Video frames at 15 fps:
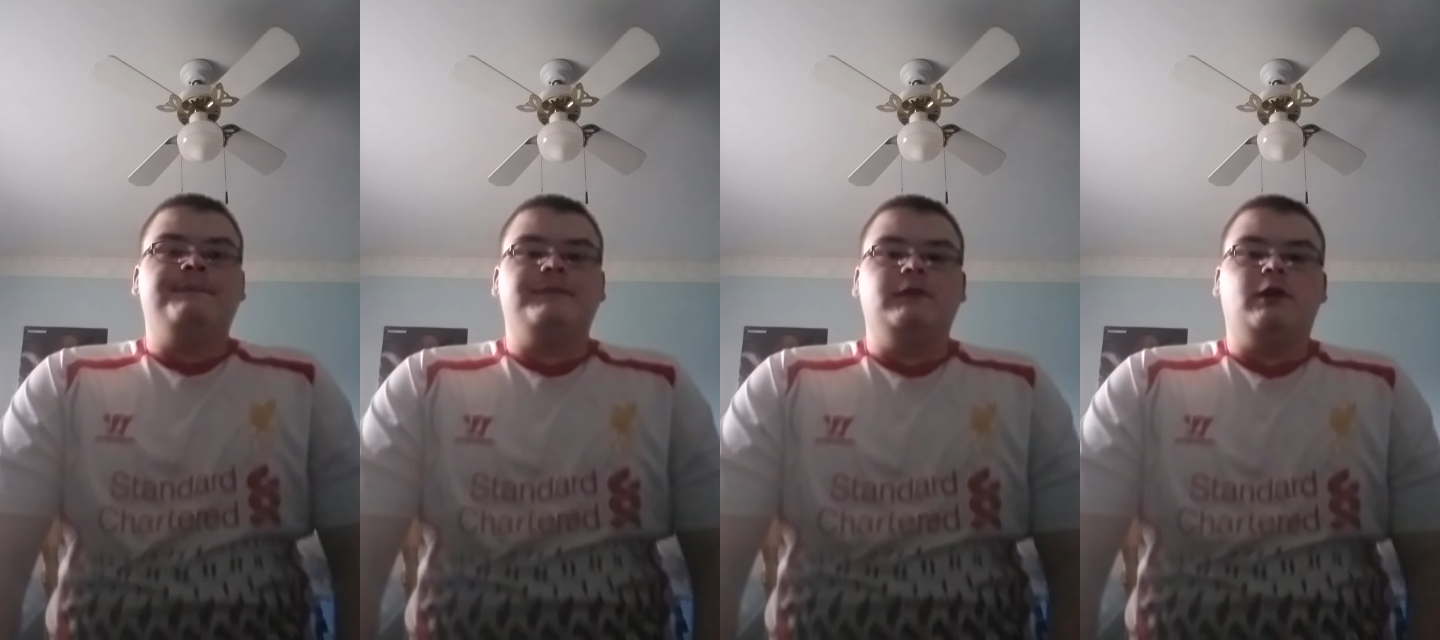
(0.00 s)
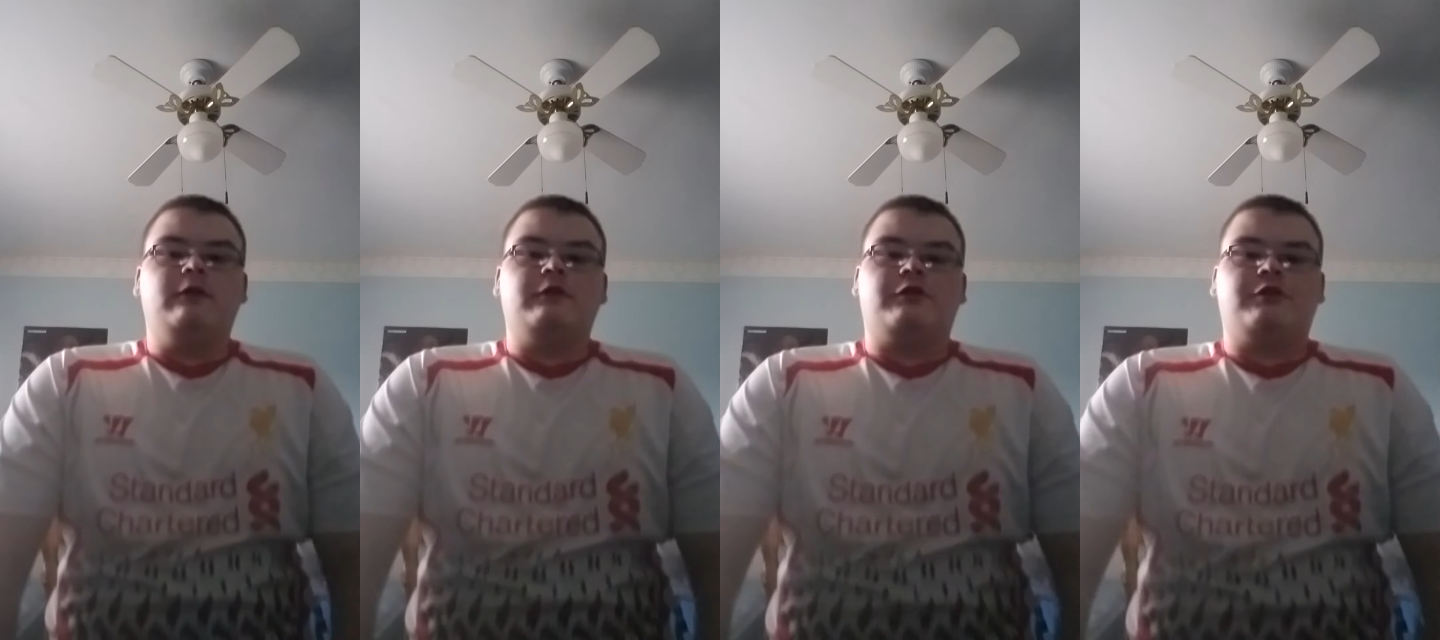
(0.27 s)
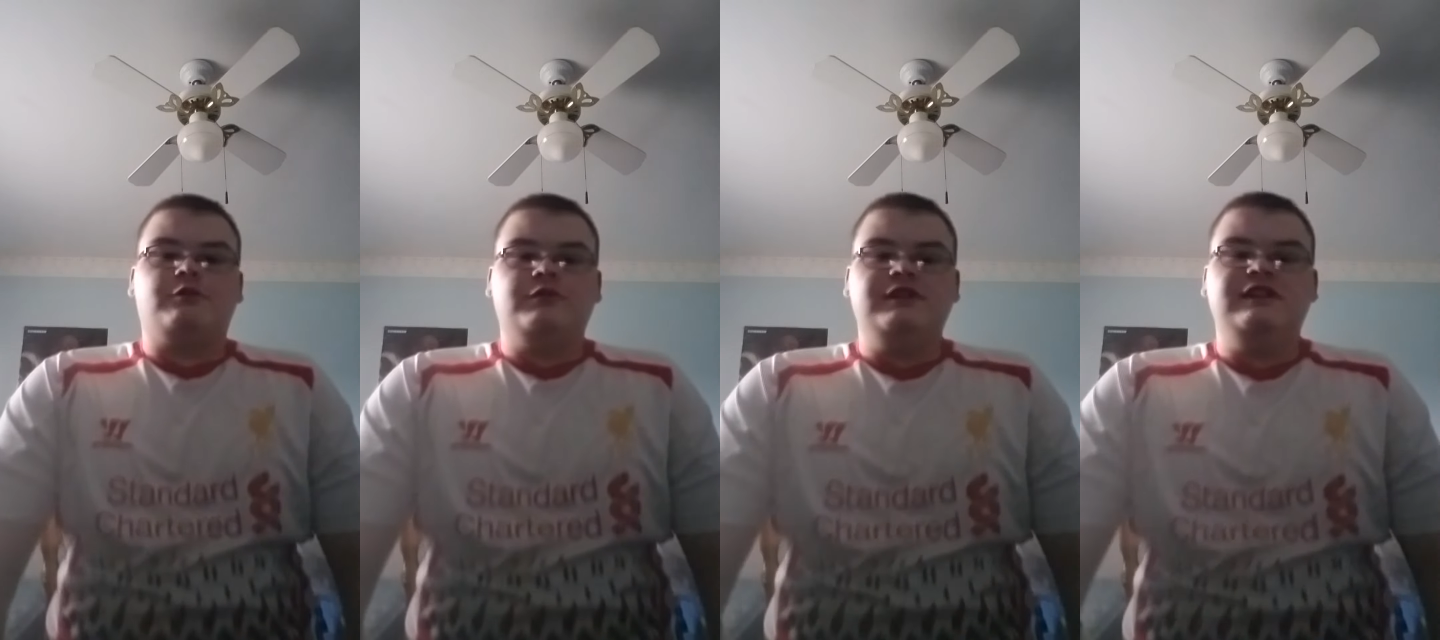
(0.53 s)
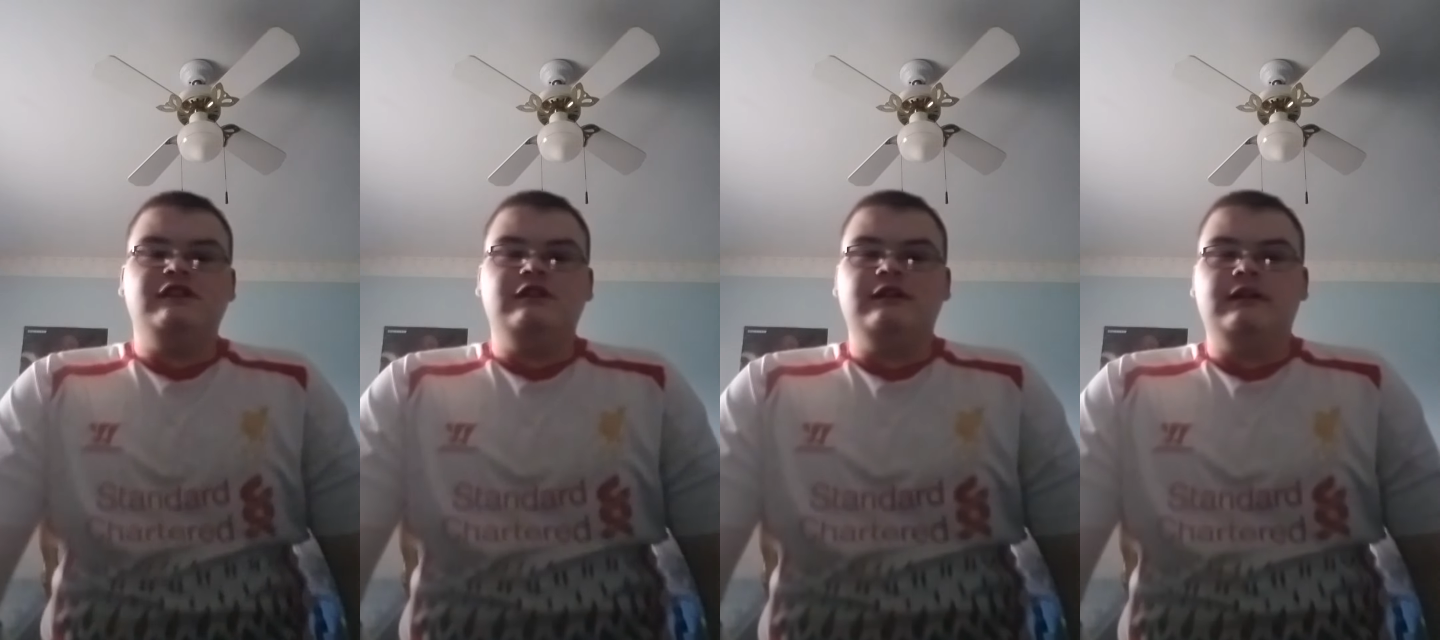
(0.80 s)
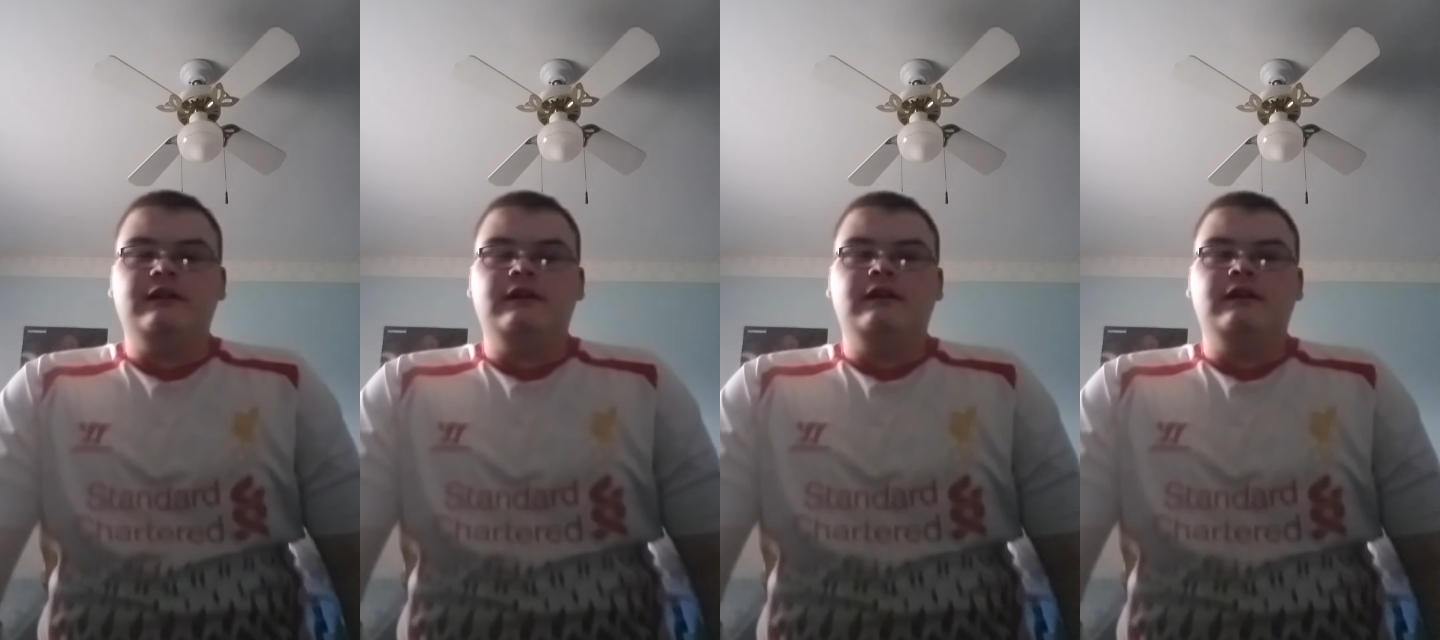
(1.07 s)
another 3...